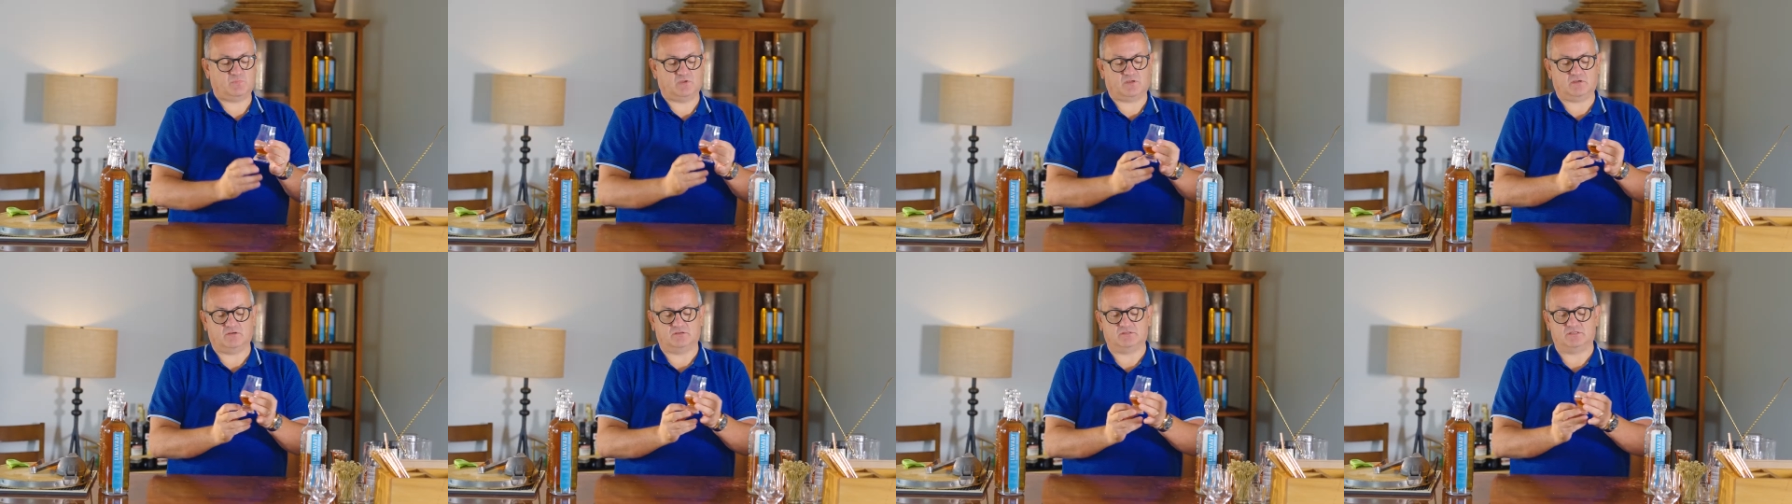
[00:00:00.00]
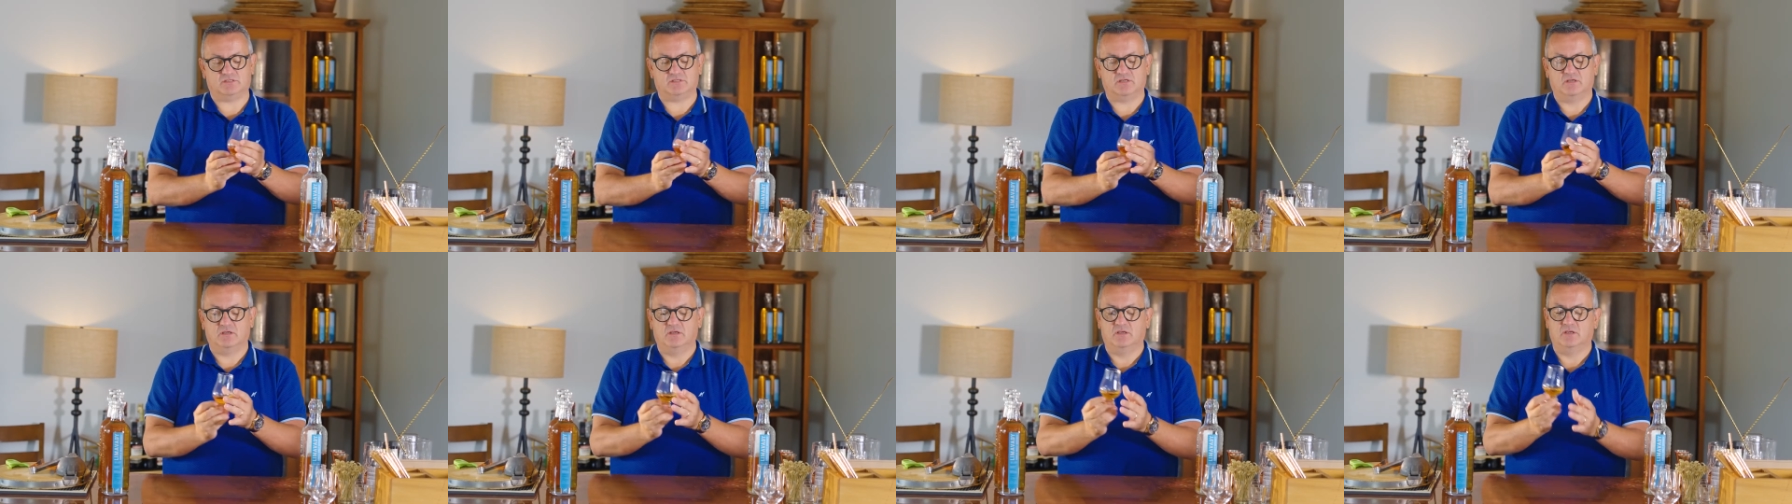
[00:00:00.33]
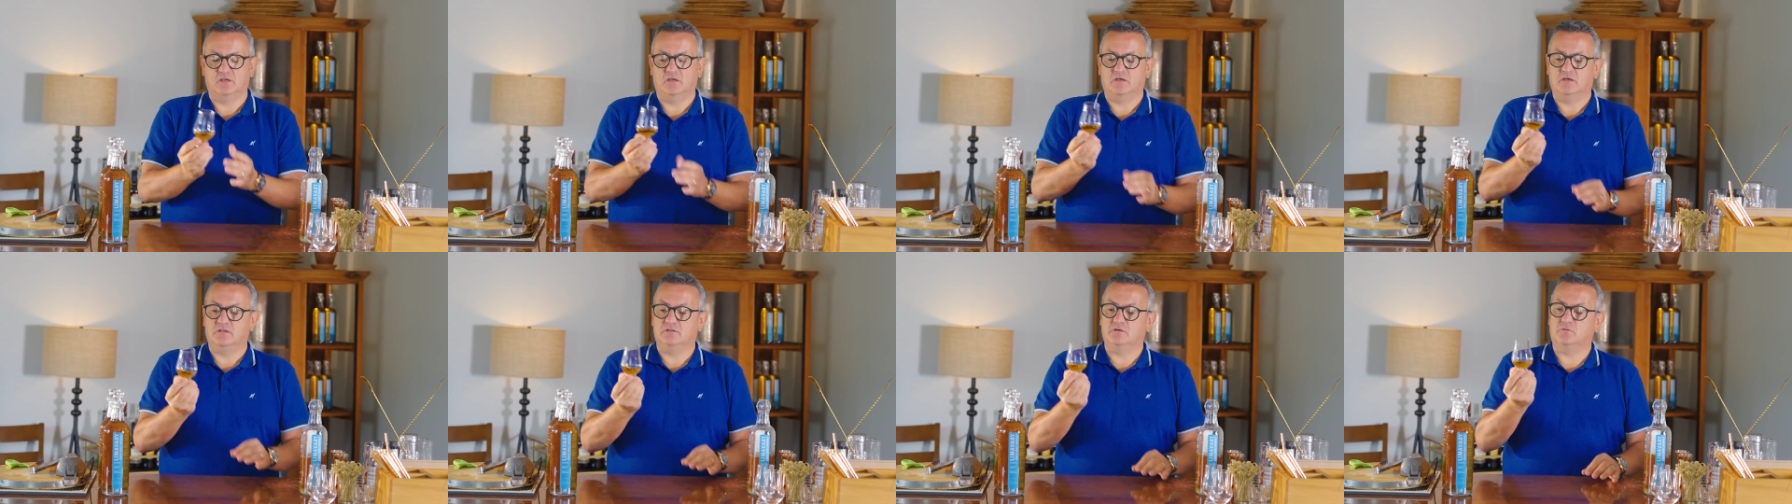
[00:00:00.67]
because
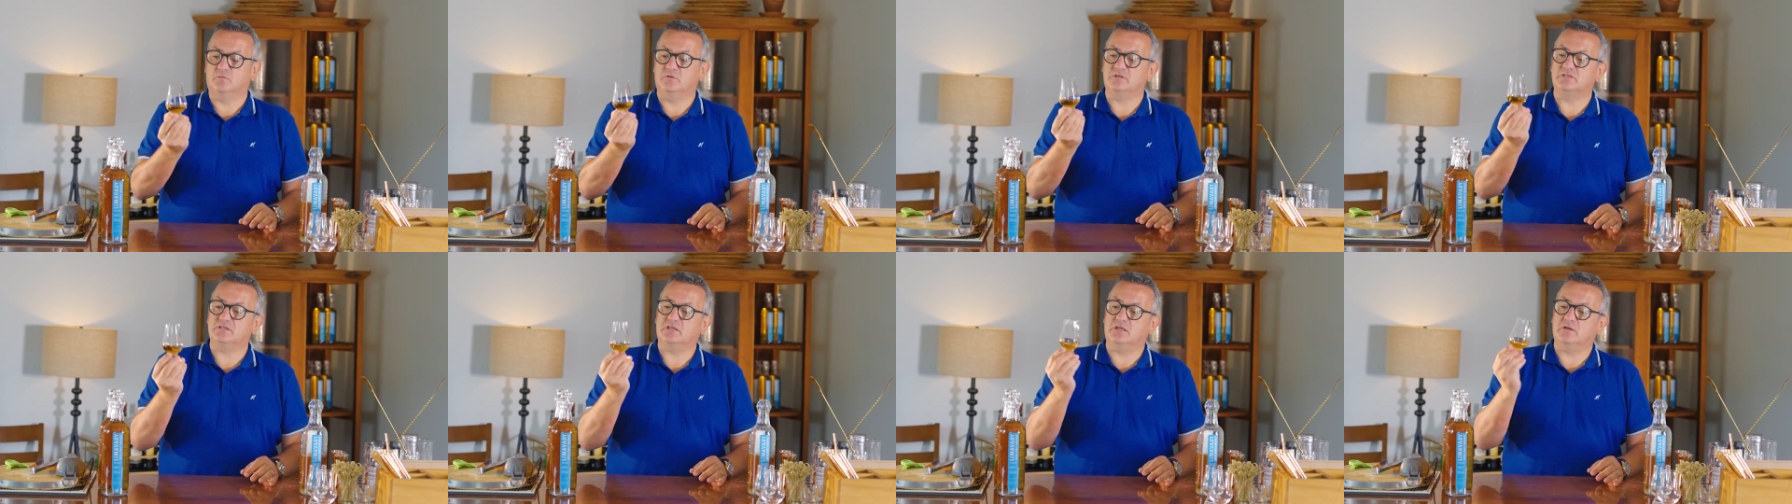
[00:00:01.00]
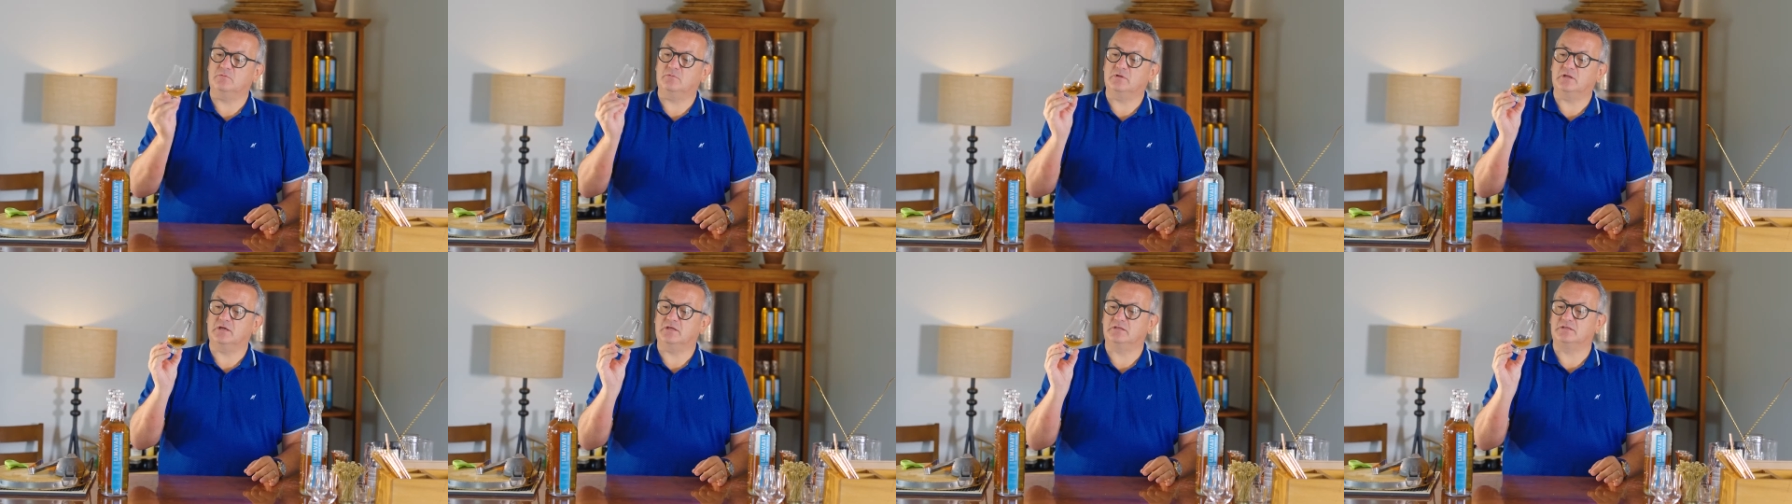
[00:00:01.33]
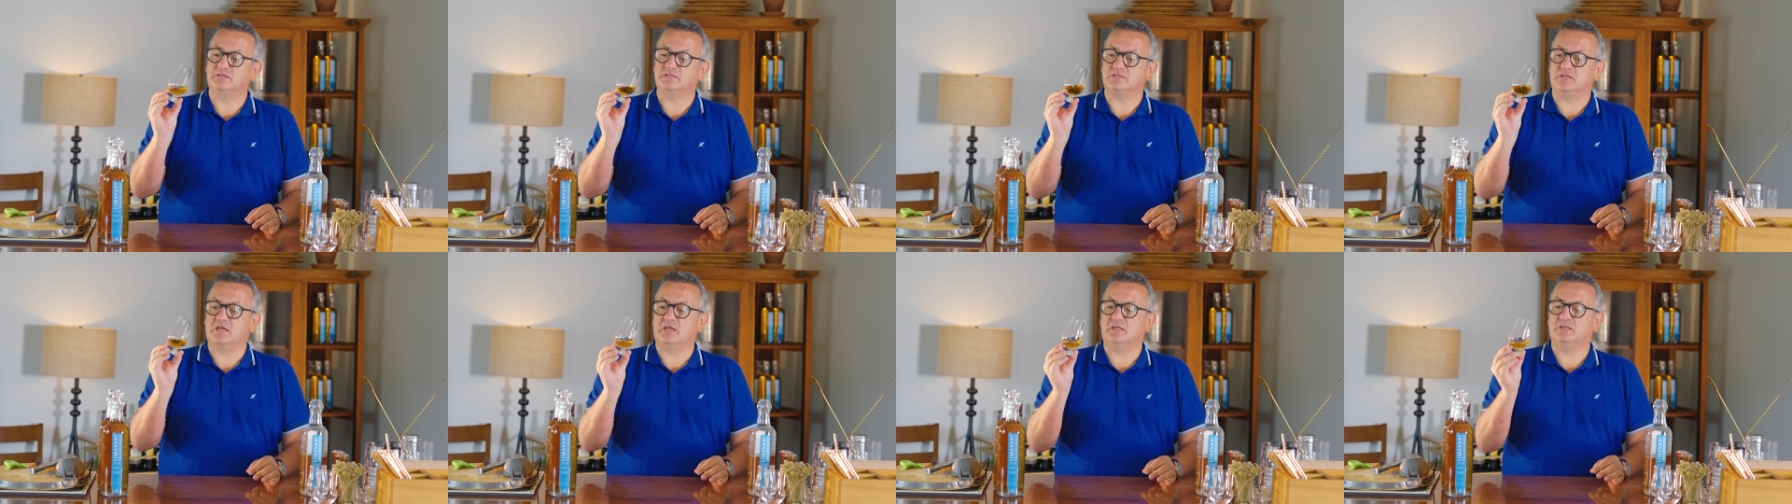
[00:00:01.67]
the whiskey when I
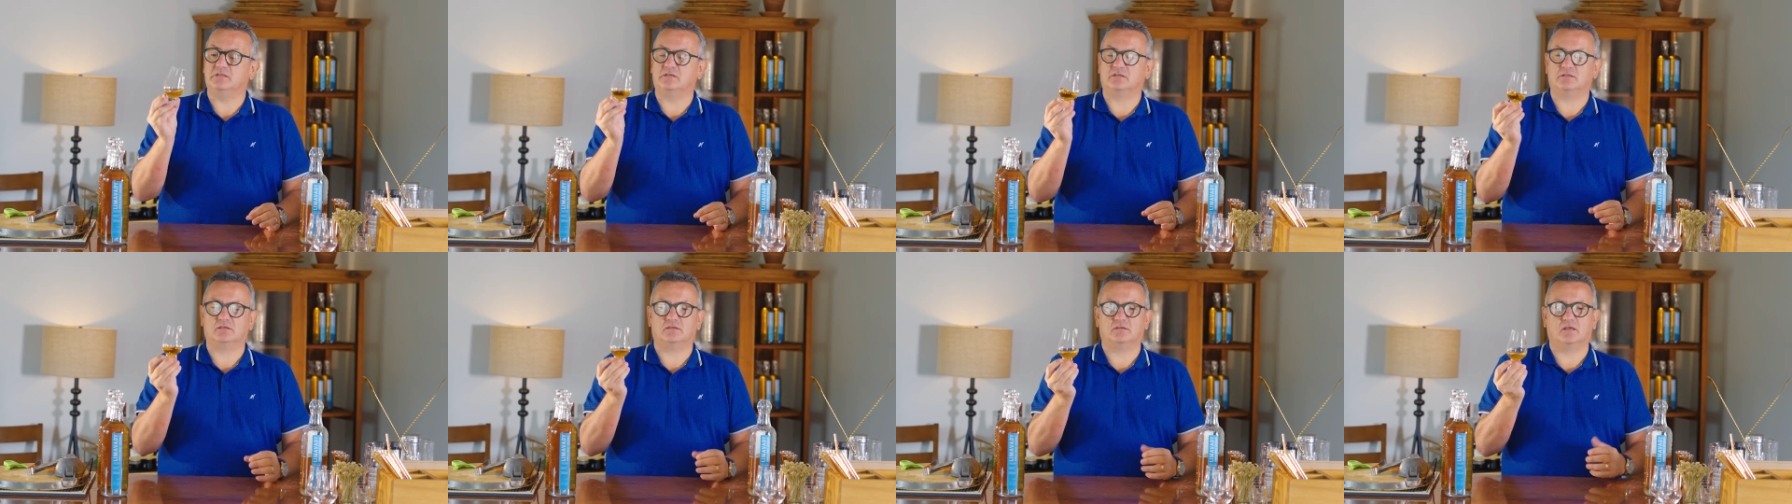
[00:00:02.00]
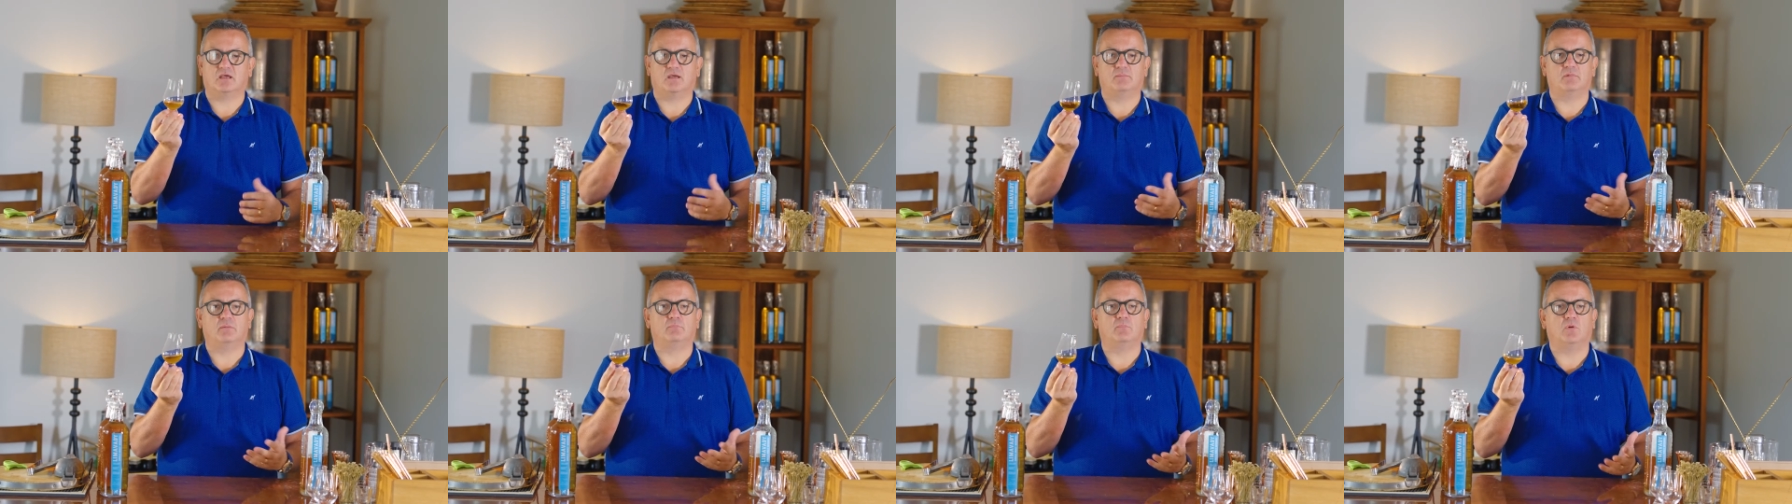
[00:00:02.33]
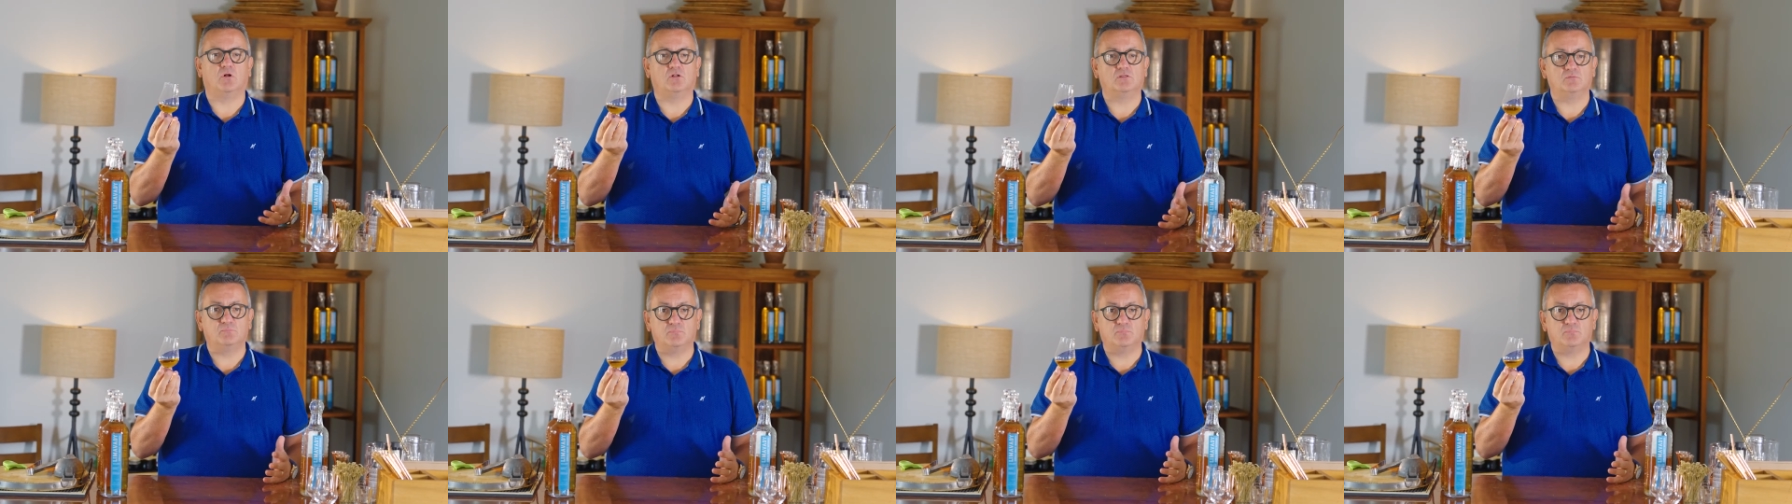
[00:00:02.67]
designed it, I'm a malt